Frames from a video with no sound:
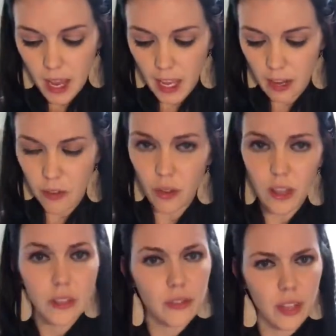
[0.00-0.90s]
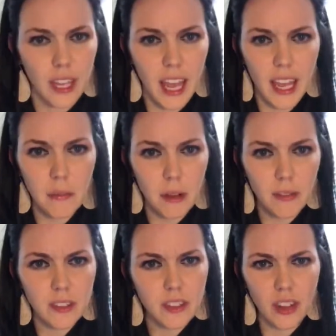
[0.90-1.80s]
And if you like those like egg
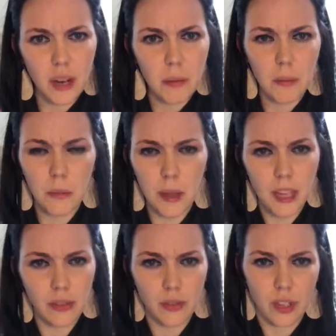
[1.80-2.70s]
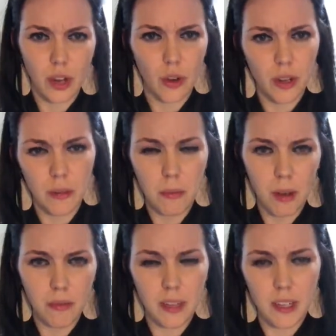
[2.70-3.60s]
muffins that a lot of people make, so it's like already a
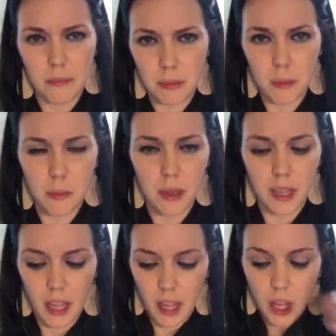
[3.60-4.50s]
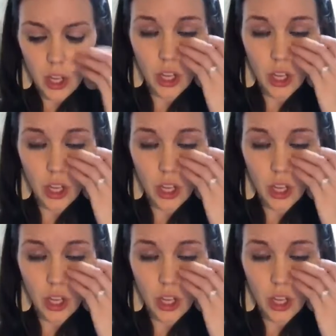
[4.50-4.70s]
muffin and people make that,